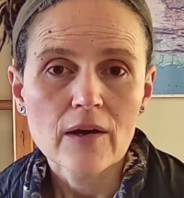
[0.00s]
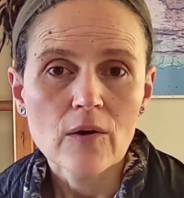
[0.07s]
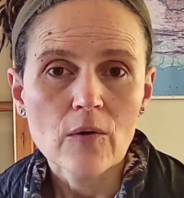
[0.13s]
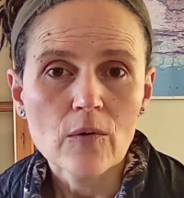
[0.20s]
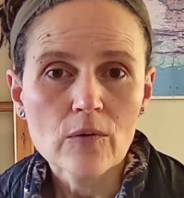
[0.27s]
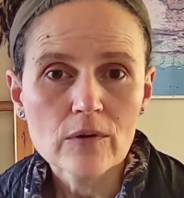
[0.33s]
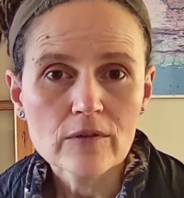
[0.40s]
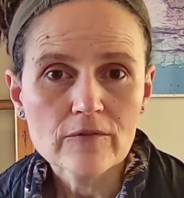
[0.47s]

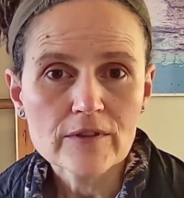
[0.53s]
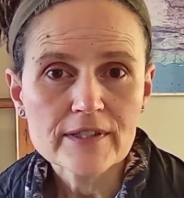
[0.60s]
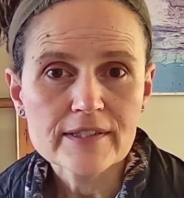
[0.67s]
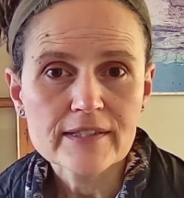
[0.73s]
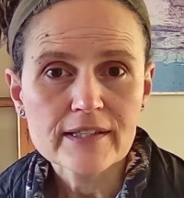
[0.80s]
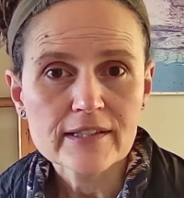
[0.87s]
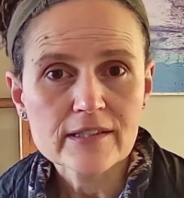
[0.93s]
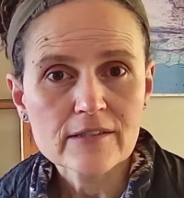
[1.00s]
All of these
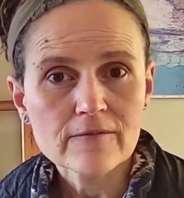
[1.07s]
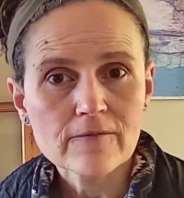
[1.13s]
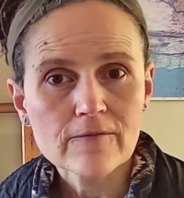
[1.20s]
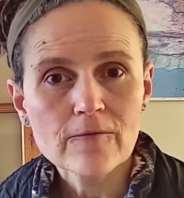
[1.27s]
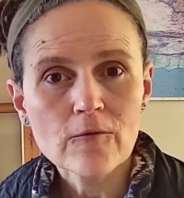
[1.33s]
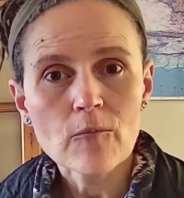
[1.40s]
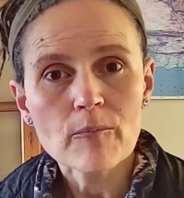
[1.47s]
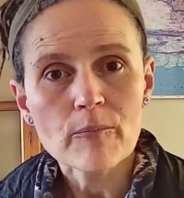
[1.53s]
things
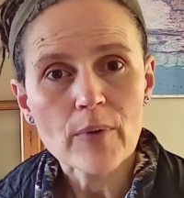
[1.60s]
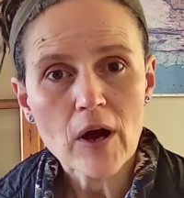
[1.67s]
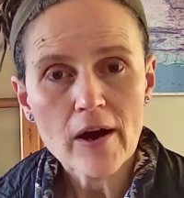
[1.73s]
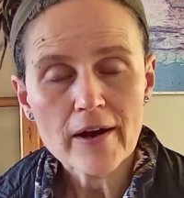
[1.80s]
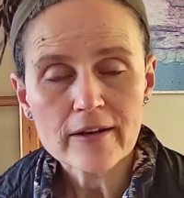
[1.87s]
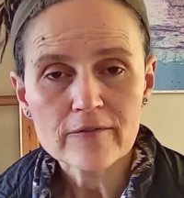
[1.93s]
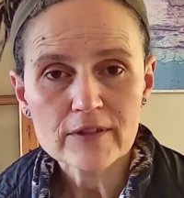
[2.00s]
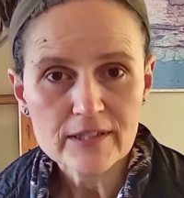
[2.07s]
form part
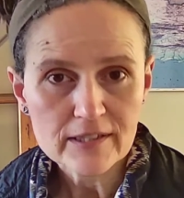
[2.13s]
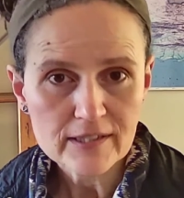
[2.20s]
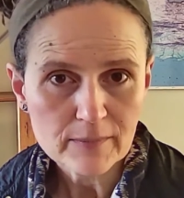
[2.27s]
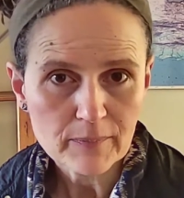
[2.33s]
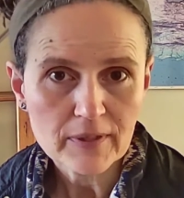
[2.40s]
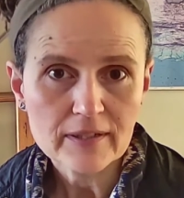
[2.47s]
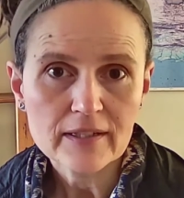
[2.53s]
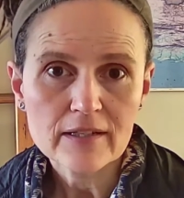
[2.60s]
of a
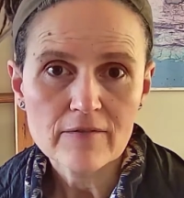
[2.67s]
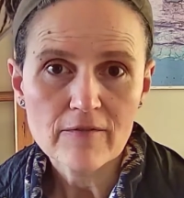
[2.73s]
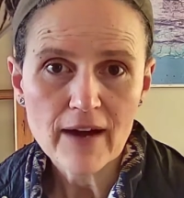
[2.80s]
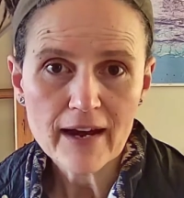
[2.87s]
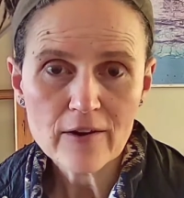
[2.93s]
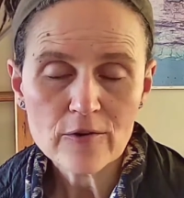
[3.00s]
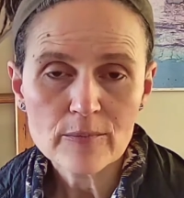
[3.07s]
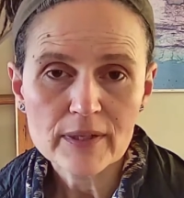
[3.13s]
disciplined
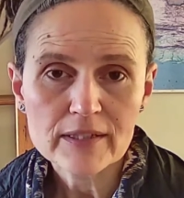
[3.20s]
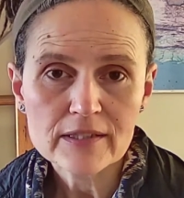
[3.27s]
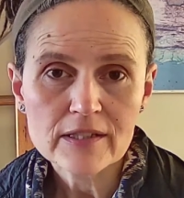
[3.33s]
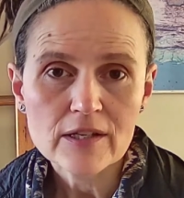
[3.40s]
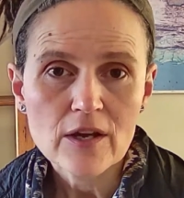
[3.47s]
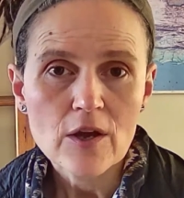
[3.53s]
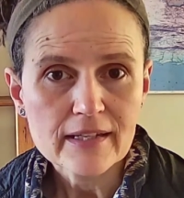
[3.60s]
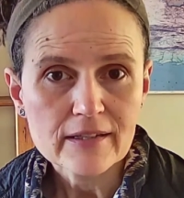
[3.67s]
environment,
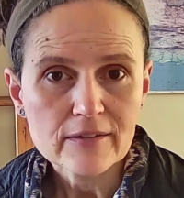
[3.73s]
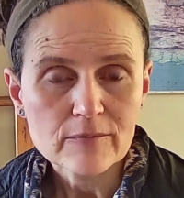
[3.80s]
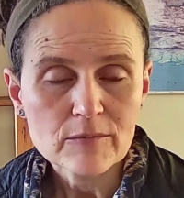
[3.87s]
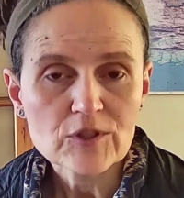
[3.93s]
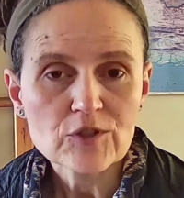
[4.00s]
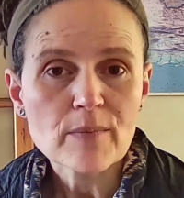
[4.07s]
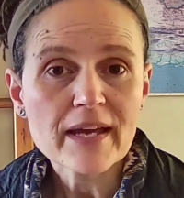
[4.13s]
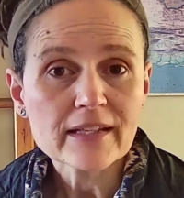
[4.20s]

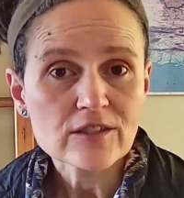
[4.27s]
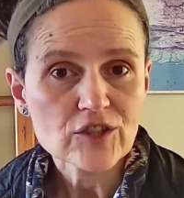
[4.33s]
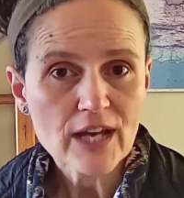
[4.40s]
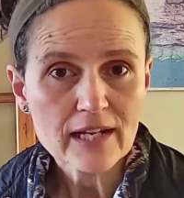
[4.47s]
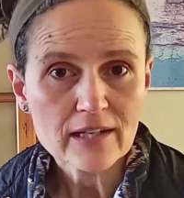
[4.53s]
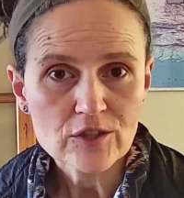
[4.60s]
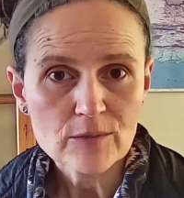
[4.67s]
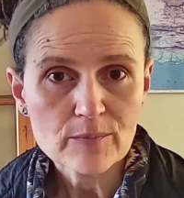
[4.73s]
which makes
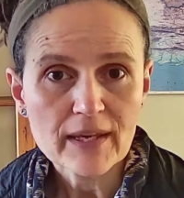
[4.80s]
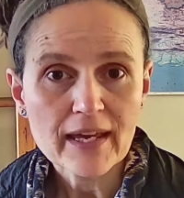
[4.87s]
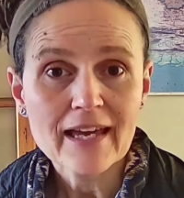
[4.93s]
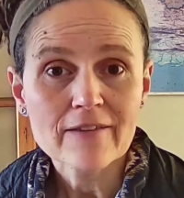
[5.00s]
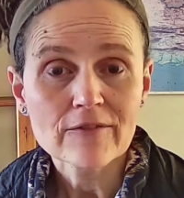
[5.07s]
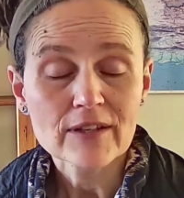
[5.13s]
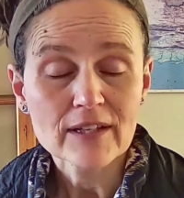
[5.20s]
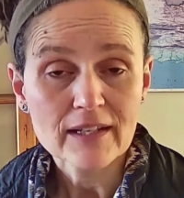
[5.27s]
challenging
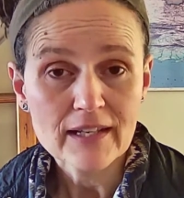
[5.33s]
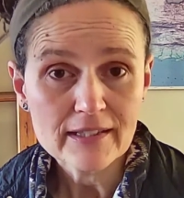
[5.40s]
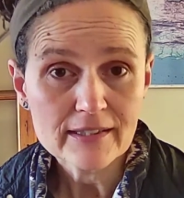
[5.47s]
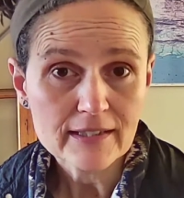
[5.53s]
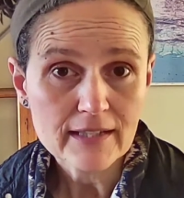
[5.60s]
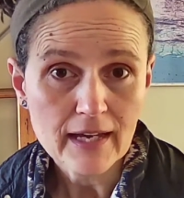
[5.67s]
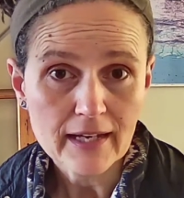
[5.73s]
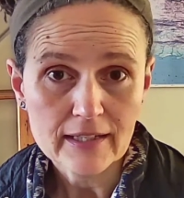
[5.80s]
behavior less
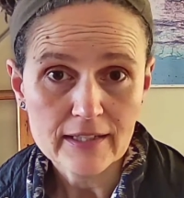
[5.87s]
likely to